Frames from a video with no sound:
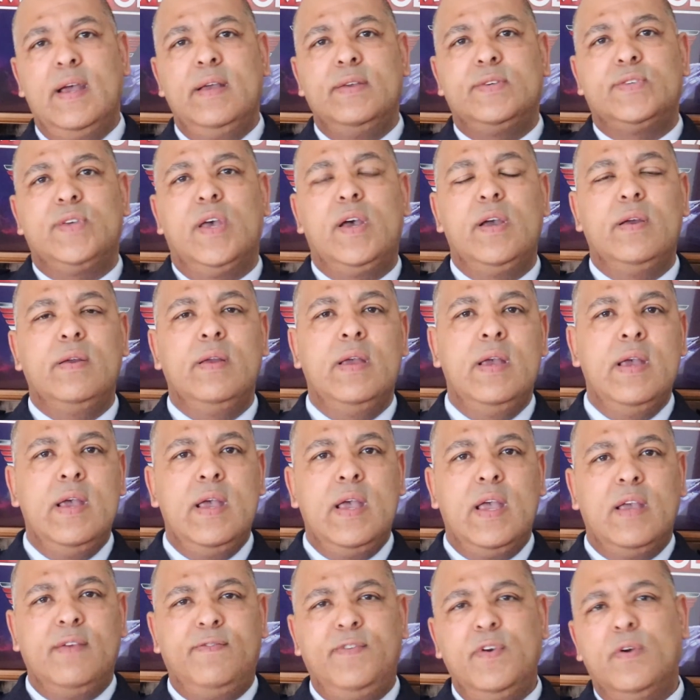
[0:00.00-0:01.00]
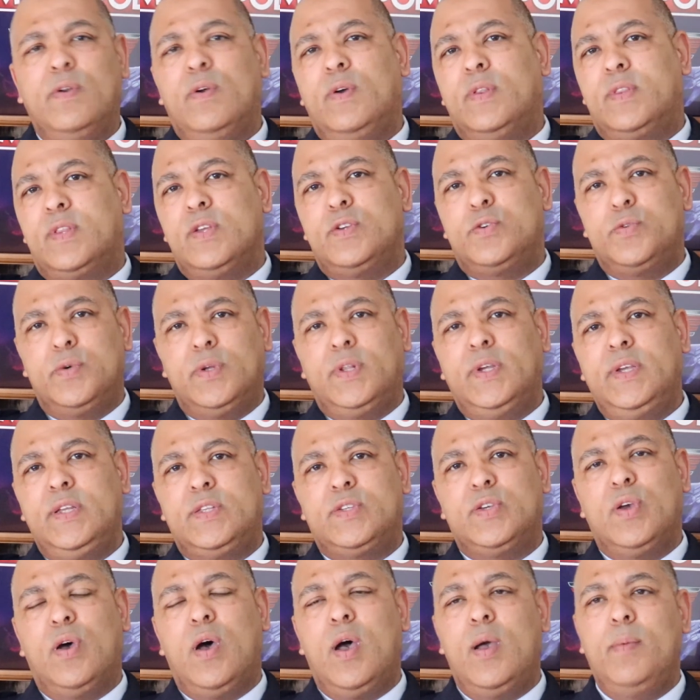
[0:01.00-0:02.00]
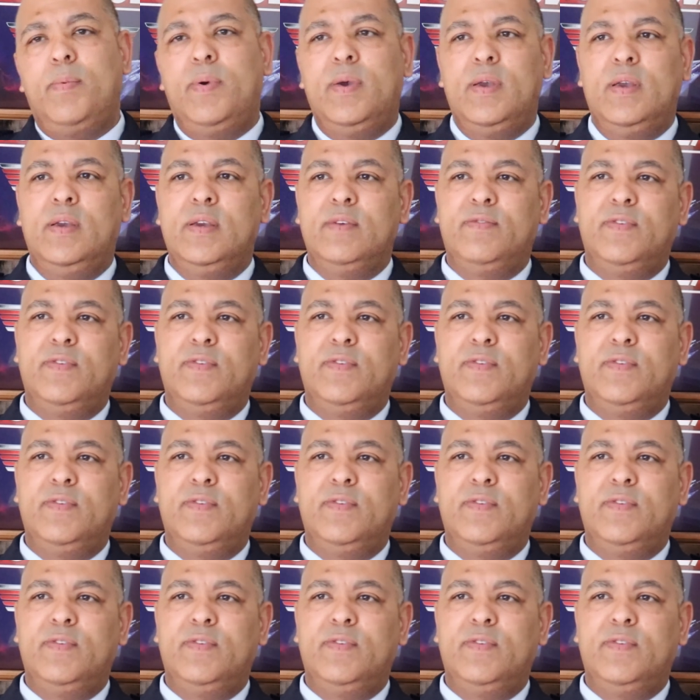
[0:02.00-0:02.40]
so if you're not the drilly type,